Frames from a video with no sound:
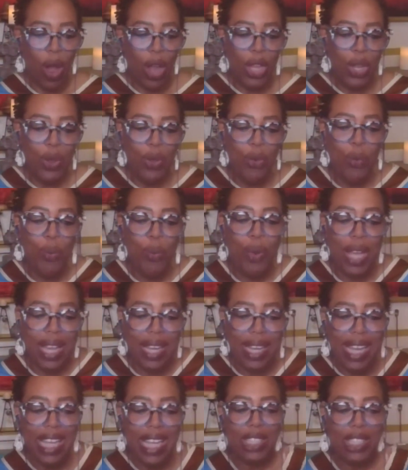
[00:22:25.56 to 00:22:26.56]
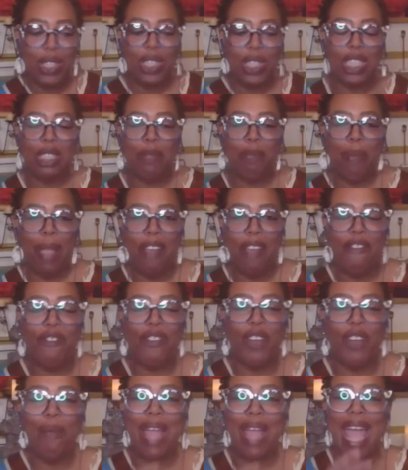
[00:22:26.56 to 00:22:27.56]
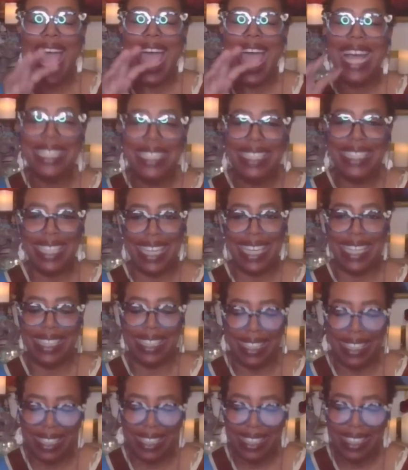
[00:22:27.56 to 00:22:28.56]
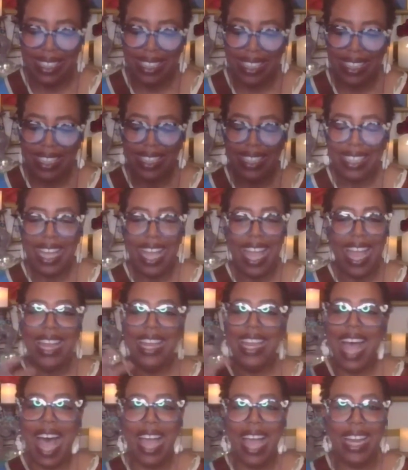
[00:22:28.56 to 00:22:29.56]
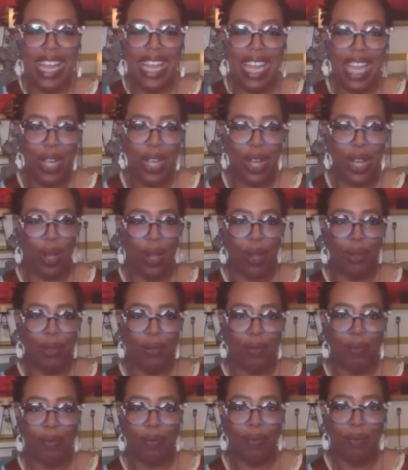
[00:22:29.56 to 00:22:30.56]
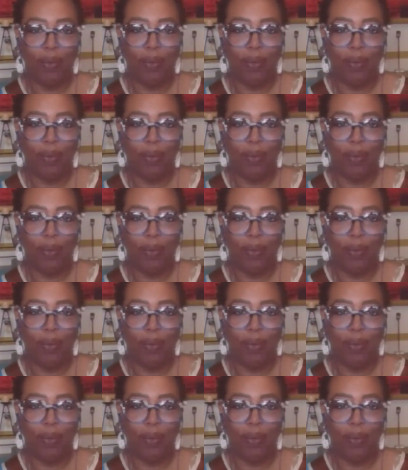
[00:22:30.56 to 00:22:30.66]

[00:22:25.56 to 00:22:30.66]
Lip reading: Are you willing to speak from essence and not ego?